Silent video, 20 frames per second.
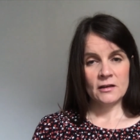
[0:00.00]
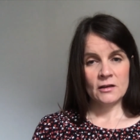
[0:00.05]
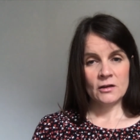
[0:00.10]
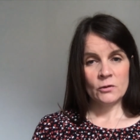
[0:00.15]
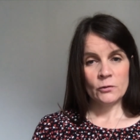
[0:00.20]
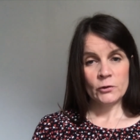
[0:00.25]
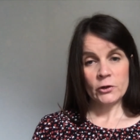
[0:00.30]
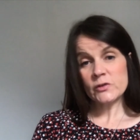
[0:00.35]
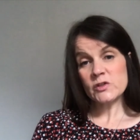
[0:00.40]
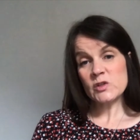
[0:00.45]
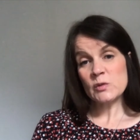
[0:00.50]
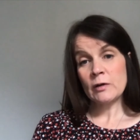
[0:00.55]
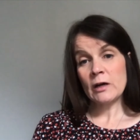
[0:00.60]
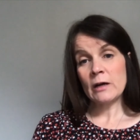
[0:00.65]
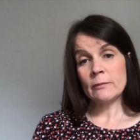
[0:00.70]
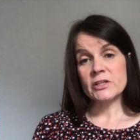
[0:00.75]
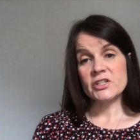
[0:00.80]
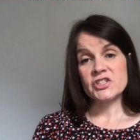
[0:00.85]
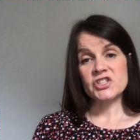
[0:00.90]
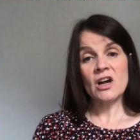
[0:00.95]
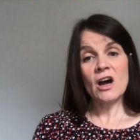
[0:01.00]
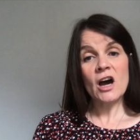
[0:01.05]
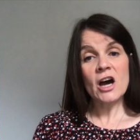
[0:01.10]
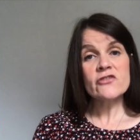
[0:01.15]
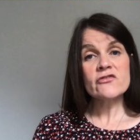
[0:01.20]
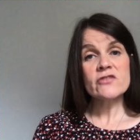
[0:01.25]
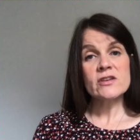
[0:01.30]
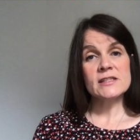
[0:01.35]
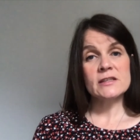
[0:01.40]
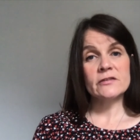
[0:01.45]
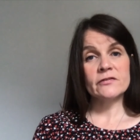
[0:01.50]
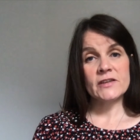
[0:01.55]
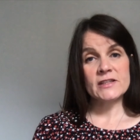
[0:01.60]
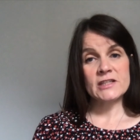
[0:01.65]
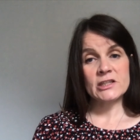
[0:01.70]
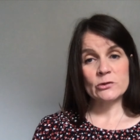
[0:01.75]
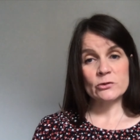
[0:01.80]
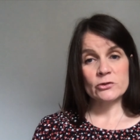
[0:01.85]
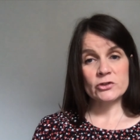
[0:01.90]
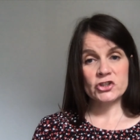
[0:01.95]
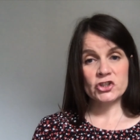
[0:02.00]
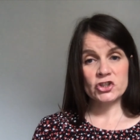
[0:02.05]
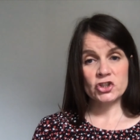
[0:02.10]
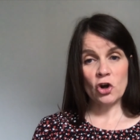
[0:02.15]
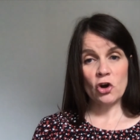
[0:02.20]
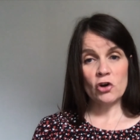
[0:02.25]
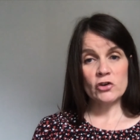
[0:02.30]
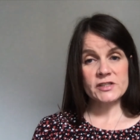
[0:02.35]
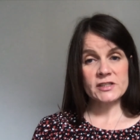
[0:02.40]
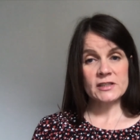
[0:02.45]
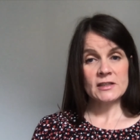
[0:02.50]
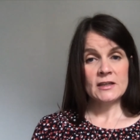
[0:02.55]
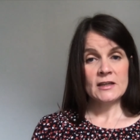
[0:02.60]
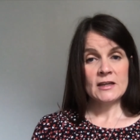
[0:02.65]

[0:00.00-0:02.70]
We also published hundreds of videos shot